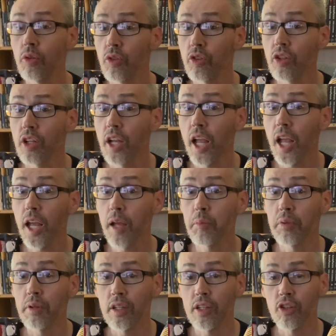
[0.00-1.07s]
What's going to
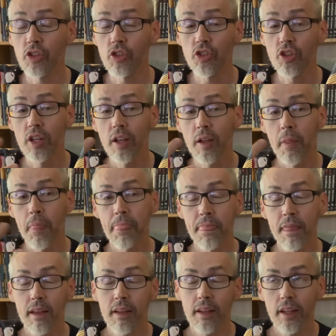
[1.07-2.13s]
happen is
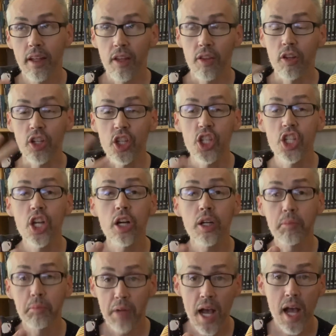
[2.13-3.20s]
the young
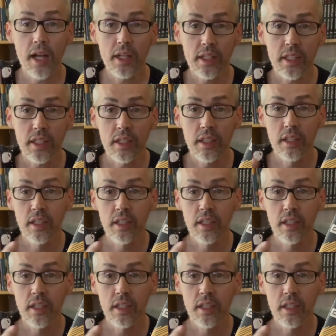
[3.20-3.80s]
body